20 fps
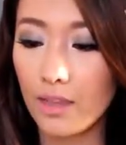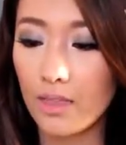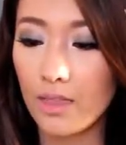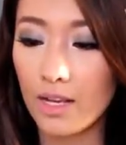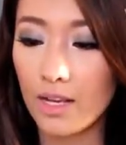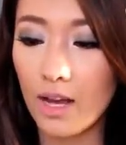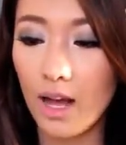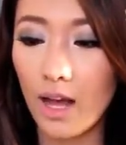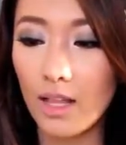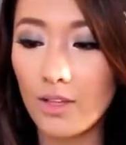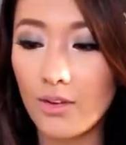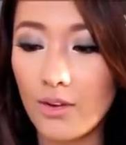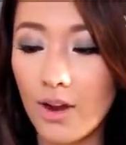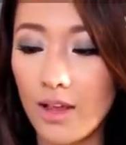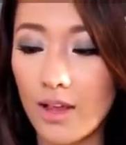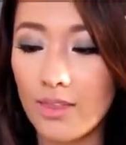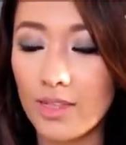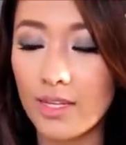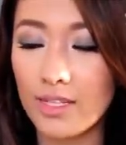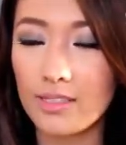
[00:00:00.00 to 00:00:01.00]
The color
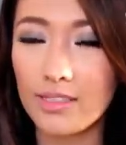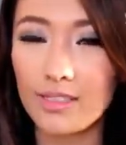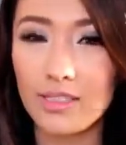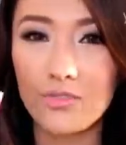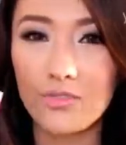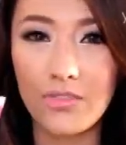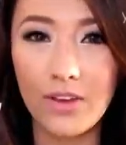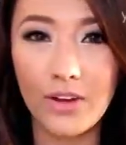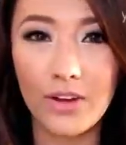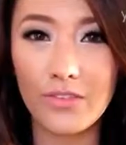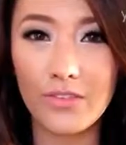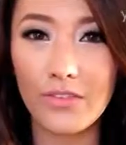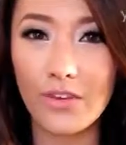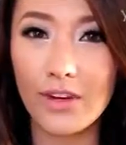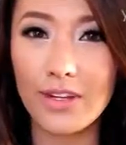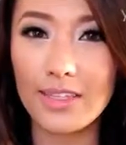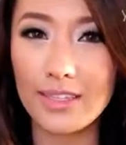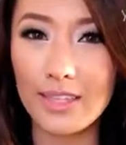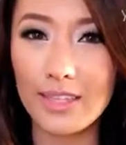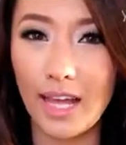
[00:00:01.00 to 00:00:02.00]
on this is very,
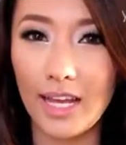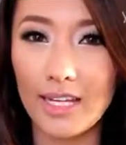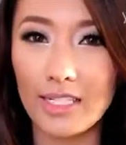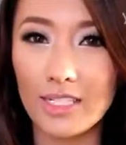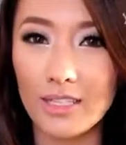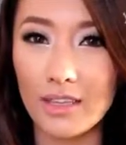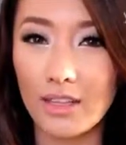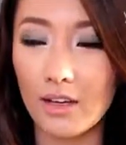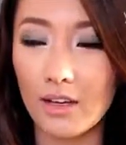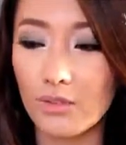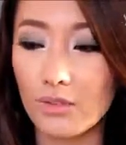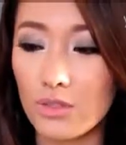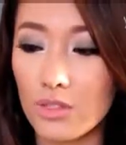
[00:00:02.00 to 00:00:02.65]
very light though,